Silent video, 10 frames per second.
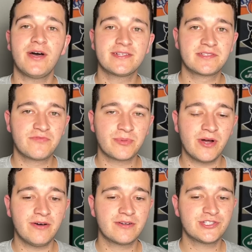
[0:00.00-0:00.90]
Austin from
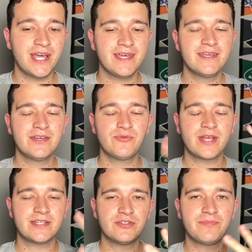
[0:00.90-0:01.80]
Calling Our Shot. We
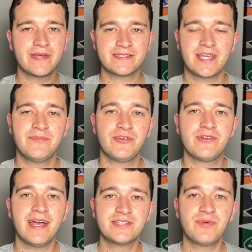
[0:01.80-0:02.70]
got two picks coming your
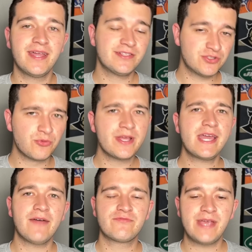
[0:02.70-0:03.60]
guys' way. Let's do a
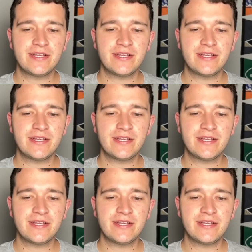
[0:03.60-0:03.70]
recap from